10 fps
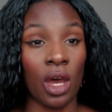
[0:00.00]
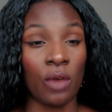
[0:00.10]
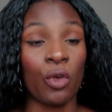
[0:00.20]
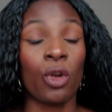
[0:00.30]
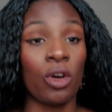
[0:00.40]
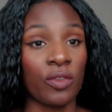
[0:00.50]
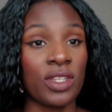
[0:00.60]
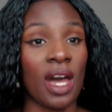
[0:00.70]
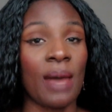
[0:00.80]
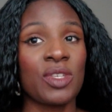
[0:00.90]
for a lot of the
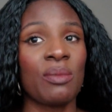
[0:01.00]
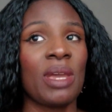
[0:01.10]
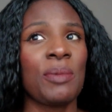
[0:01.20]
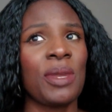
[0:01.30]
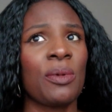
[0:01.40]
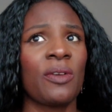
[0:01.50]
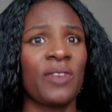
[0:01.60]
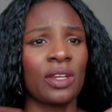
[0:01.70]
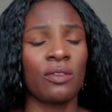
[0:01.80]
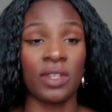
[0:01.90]
time. So maybe people are
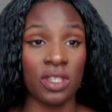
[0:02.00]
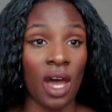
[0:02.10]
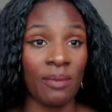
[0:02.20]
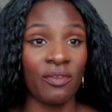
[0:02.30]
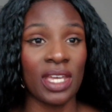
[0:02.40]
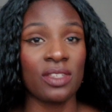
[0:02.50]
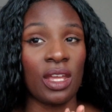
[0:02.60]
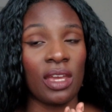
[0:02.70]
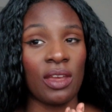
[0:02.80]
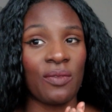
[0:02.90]
thinking of a time thing,
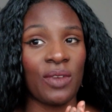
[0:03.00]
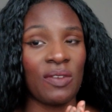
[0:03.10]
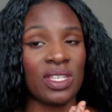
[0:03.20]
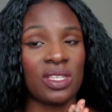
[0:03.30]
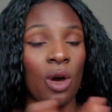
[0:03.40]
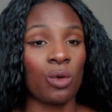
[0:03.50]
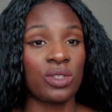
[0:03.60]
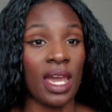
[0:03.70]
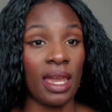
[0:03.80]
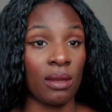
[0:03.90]
if it's the whole
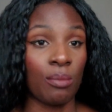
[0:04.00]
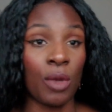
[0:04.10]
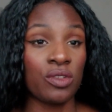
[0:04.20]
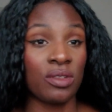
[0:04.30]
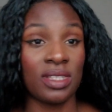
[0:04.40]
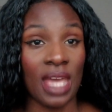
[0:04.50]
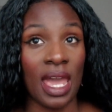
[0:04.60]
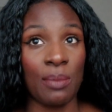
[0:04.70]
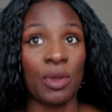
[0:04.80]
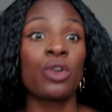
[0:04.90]
day and most of the
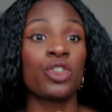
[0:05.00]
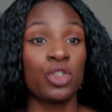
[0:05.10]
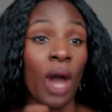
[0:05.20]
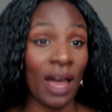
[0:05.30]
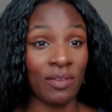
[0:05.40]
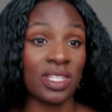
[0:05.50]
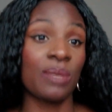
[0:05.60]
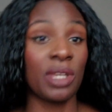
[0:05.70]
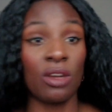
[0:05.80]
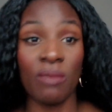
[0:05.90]
day, because you're having to
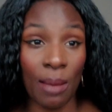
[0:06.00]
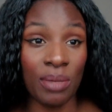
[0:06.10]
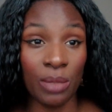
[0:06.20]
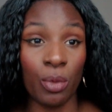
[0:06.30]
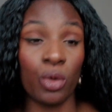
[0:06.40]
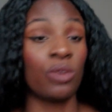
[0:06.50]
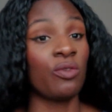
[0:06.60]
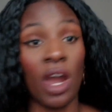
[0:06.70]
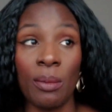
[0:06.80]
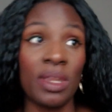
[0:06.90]
be around people in an
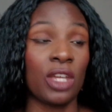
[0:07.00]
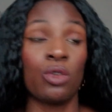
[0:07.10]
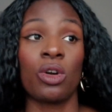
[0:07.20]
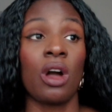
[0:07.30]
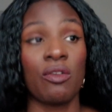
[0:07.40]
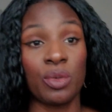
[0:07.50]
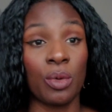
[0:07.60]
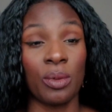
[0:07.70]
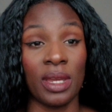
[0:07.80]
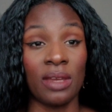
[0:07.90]
environment that you're not comfortable
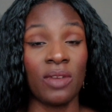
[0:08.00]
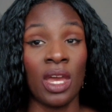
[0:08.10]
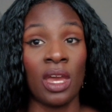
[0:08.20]
with,